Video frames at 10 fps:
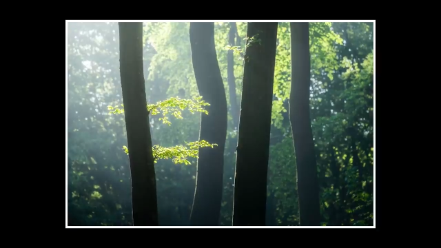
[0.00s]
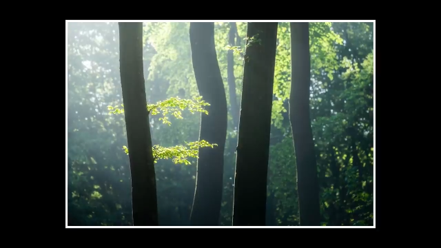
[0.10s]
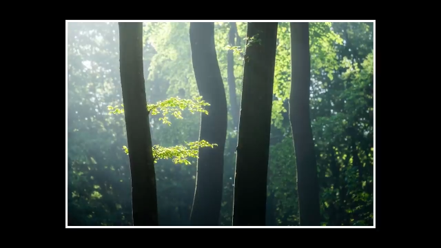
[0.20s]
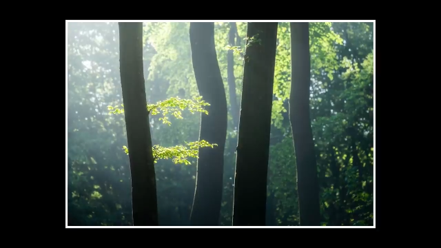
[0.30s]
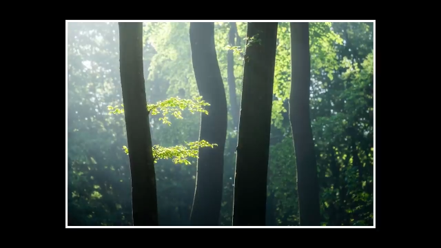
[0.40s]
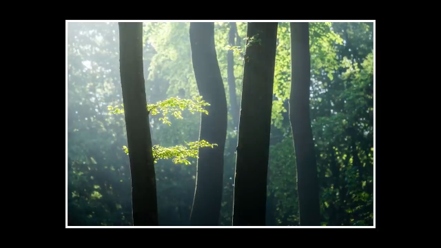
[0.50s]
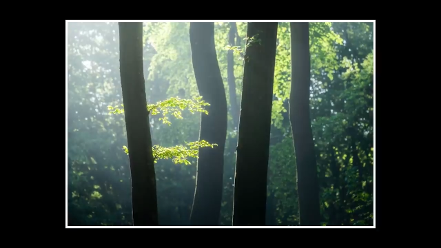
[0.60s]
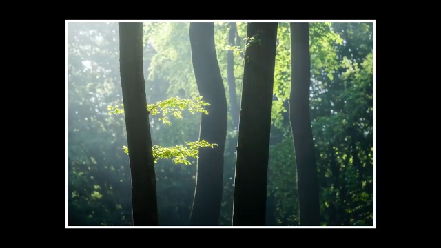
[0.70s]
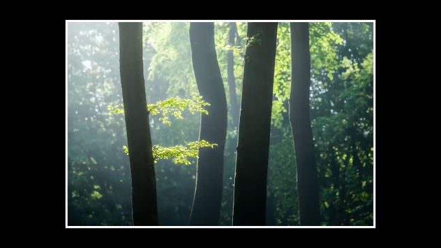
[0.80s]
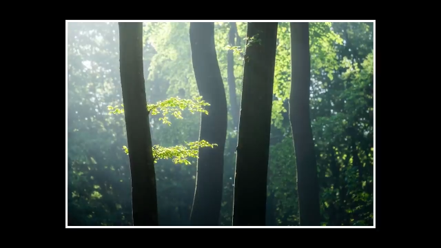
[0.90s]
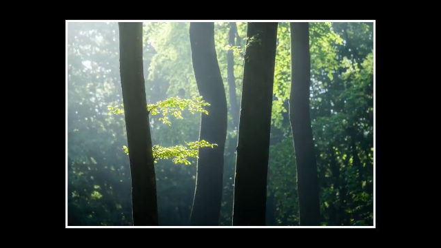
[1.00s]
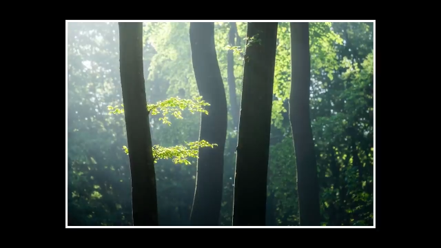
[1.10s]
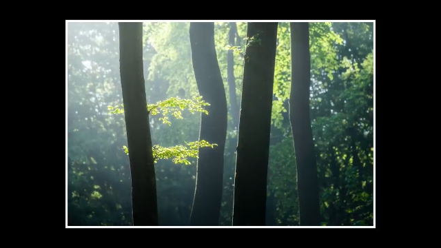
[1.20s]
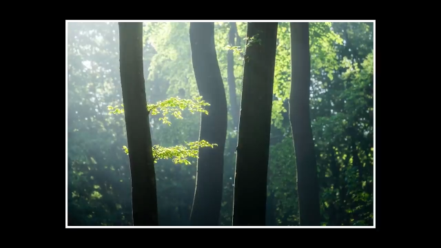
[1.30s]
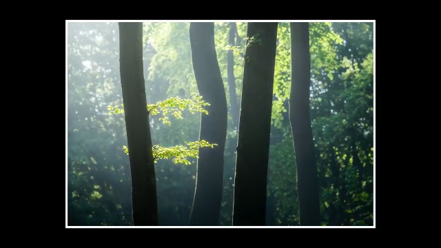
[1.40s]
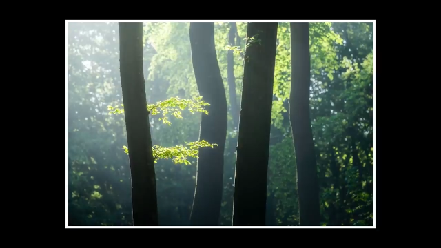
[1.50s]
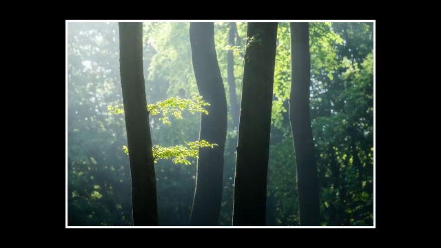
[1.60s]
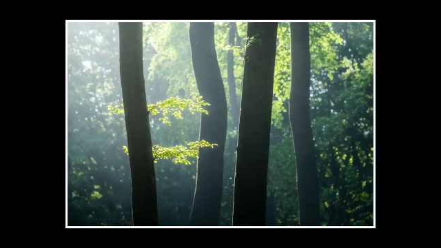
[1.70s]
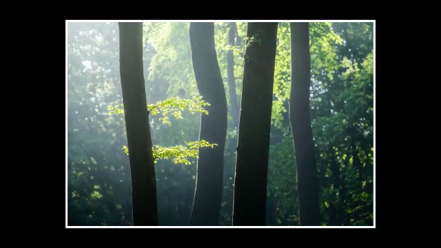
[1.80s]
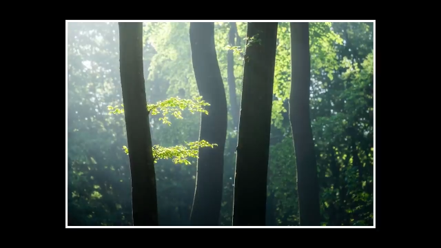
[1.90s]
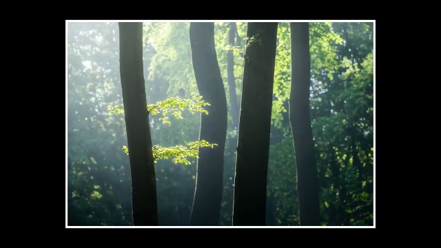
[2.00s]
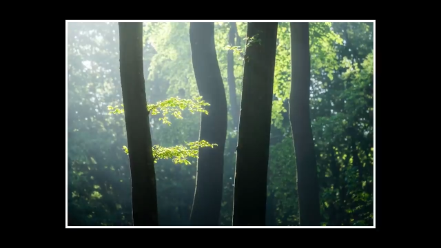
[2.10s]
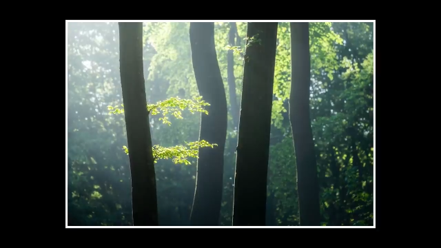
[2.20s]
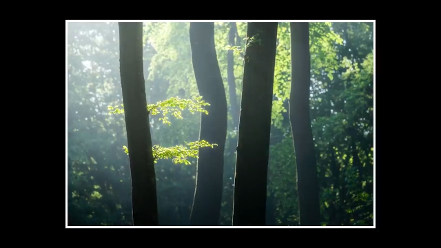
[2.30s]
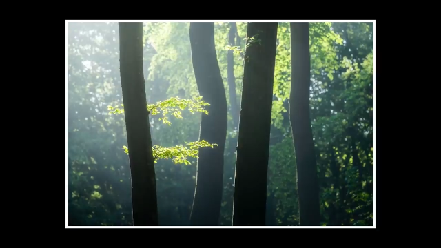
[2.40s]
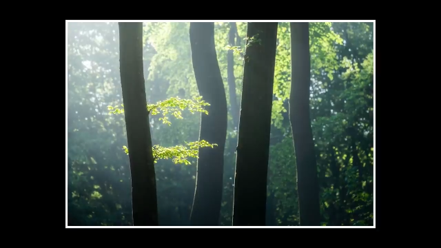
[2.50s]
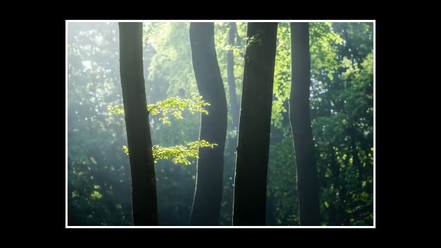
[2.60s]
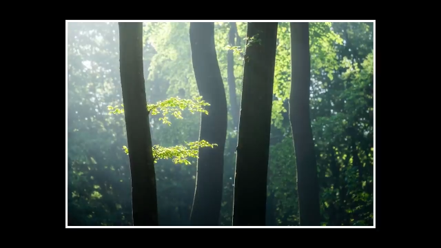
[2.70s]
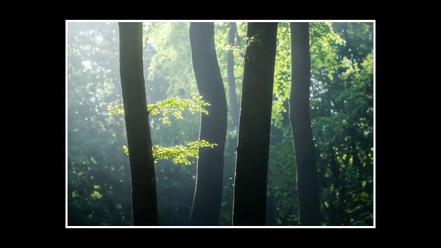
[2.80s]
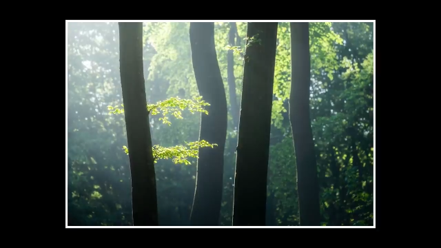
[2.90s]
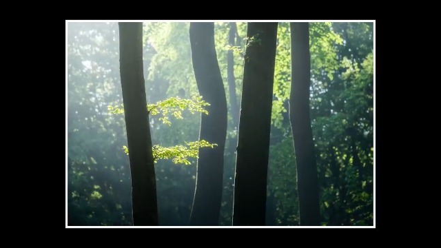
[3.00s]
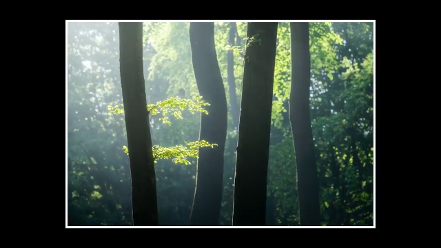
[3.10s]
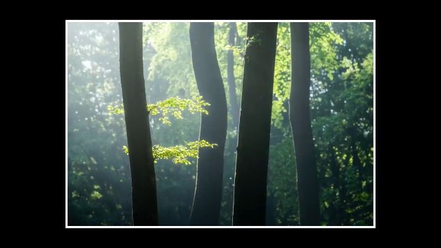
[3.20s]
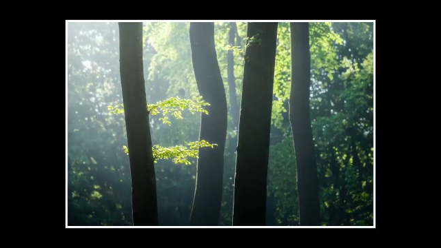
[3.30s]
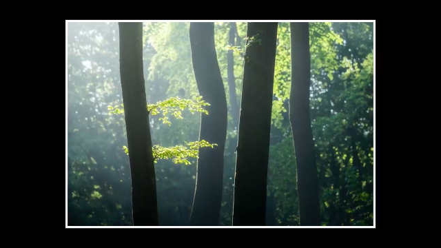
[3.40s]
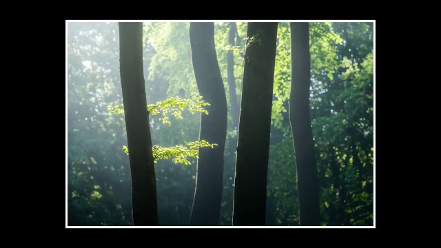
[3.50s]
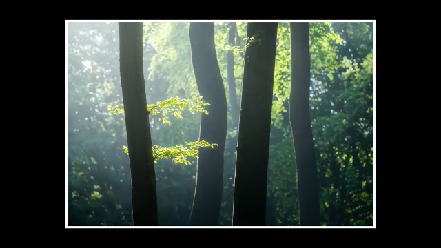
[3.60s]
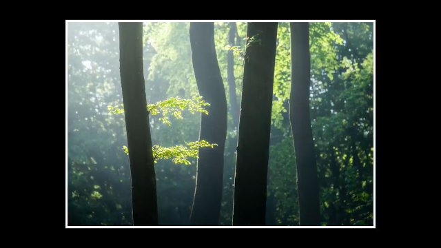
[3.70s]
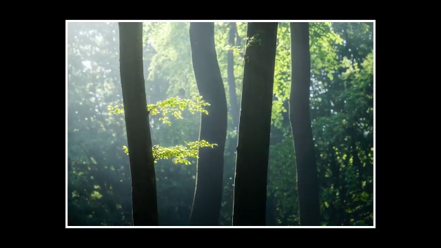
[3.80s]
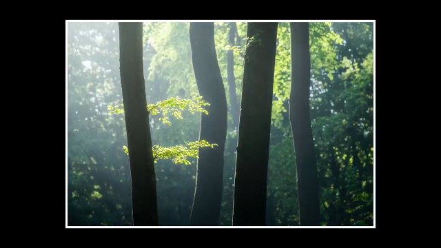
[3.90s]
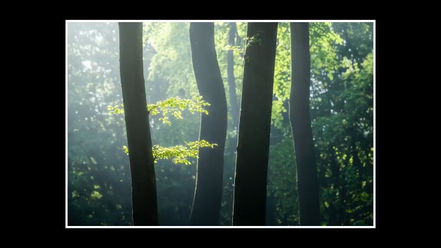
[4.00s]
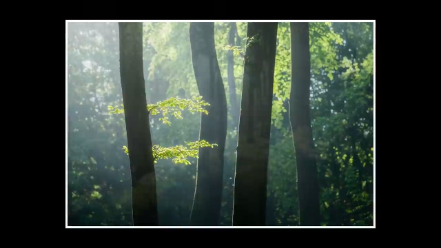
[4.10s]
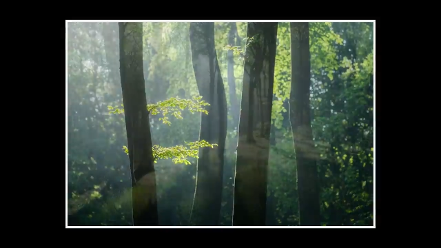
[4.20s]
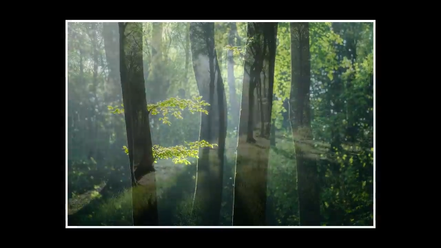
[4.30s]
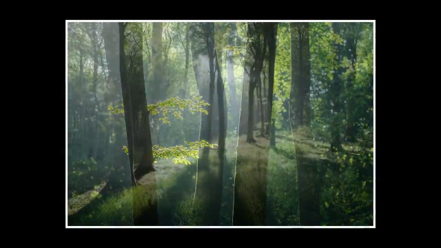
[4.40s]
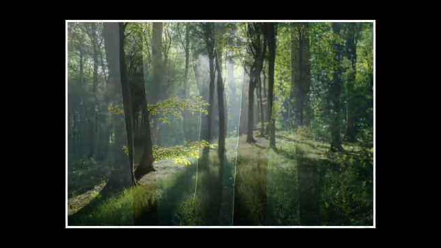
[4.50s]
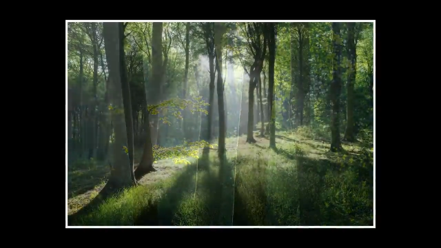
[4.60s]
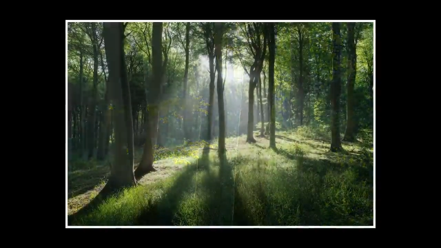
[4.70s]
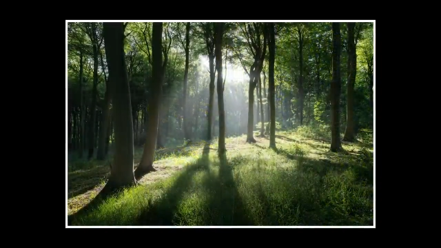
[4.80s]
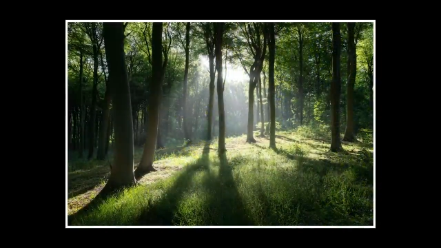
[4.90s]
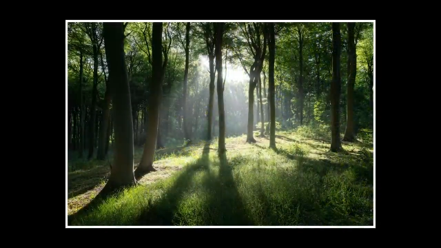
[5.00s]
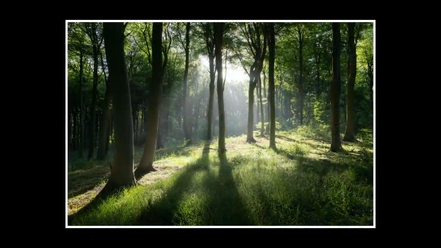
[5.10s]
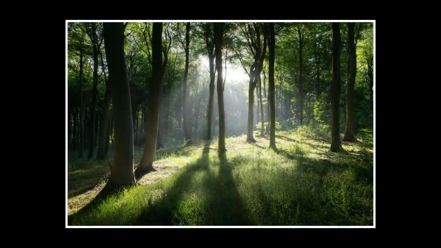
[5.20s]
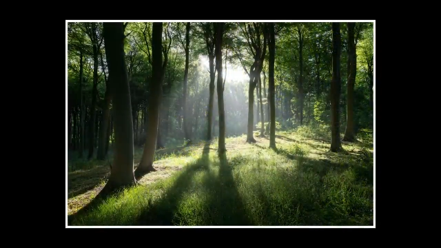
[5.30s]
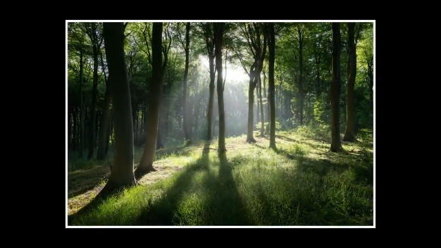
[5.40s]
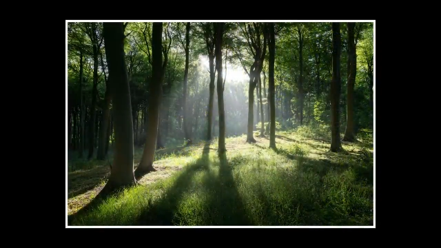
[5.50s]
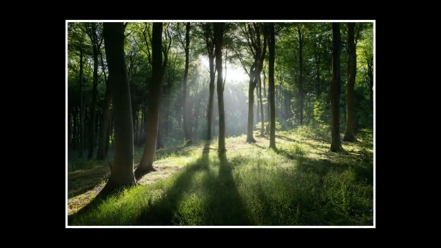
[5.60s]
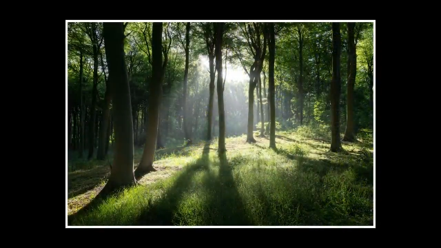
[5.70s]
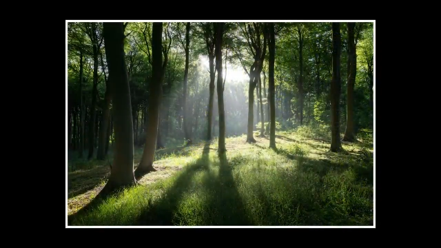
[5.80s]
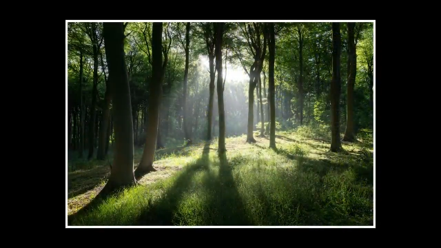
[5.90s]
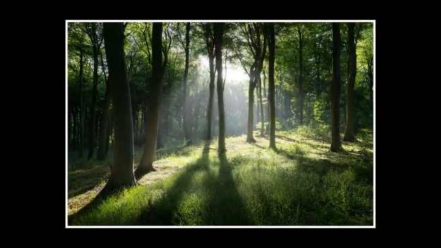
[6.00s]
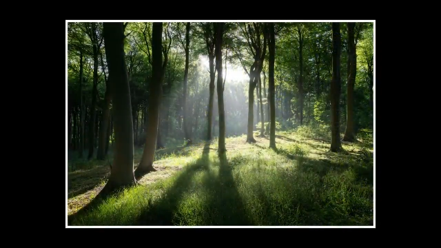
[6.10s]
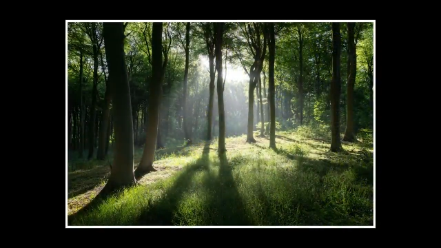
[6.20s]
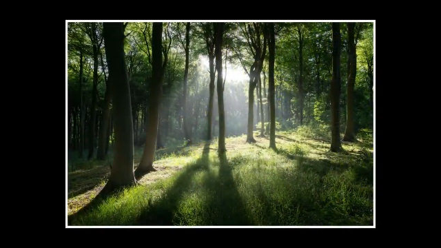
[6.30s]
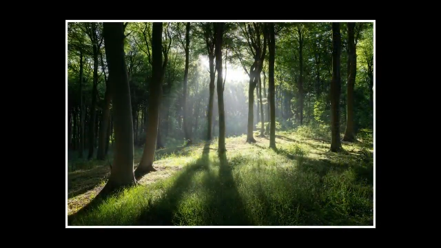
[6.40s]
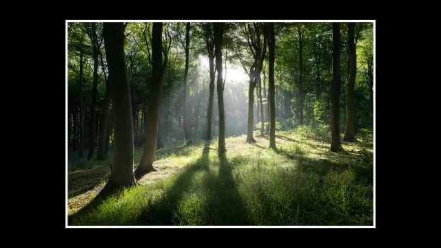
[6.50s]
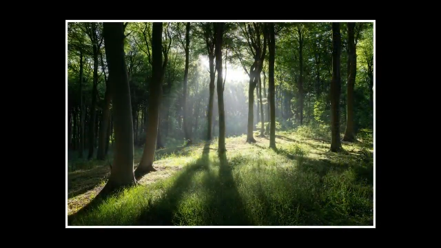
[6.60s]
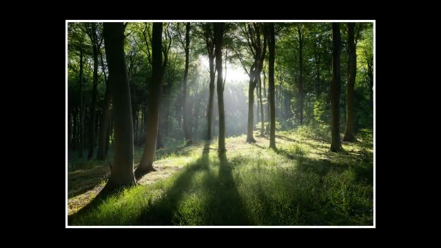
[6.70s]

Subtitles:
(no speaker visible)